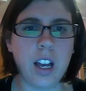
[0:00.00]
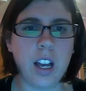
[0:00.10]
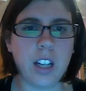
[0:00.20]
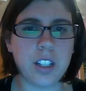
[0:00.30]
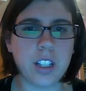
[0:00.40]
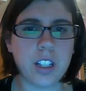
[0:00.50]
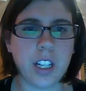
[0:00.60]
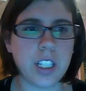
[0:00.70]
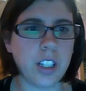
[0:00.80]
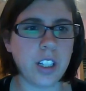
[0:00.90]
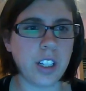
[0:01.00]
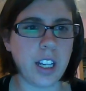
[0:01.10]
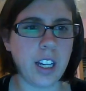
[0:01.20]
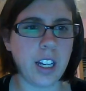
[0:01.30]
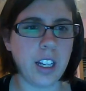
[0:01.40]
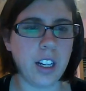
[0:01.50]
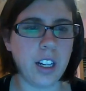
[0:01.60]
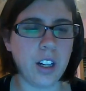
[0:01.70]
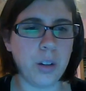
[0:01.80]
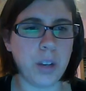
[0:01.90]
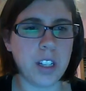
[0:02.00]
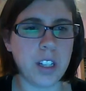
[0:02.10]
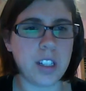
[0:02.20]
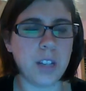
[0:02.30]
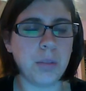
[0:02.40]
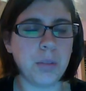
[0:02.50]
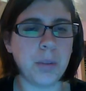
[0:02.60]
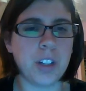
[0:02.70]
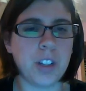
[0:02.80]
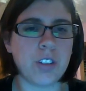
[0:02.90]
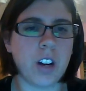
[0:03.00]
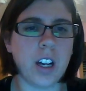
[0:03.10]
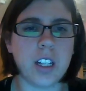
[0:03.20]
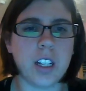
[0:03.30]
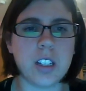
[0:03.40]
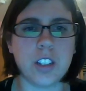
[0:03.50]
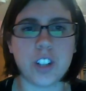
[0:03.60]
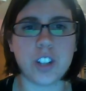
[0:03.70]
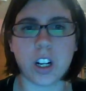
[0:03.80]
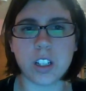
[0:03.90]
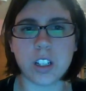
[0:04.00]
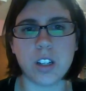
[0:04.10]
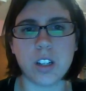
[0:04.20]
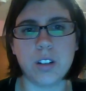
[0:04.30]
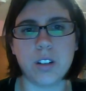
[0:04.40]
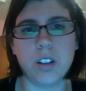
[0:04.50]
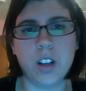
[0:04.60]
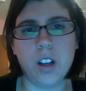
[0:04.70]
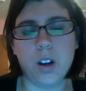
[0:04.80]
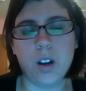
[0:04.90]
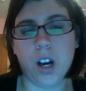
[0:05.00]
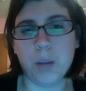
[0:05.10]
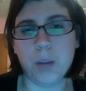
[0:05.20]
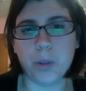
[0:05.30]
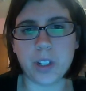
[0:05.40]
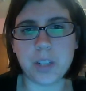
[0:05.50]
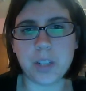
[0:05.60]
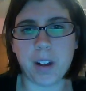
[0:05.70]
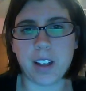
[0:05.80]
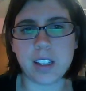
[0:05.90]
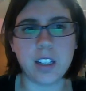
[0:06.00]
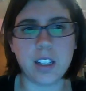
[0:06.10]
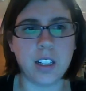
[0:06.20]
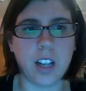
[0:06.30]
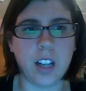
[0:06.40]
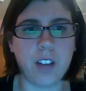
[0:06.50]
I'd also like to look at ways to implement drawings and charts and more into my lesson and